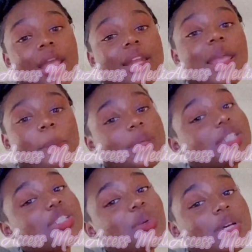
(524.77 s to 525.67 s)
That
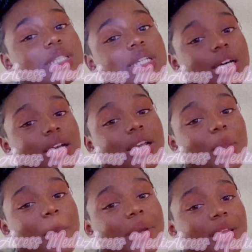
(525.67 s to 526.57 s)
picture wasn't
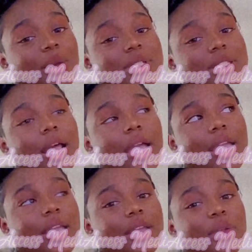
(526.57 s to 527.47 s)
ugly, but it was
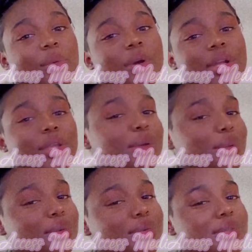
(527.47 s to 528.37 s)
like you could have
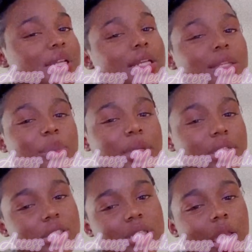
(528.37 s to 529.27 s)
used another picture.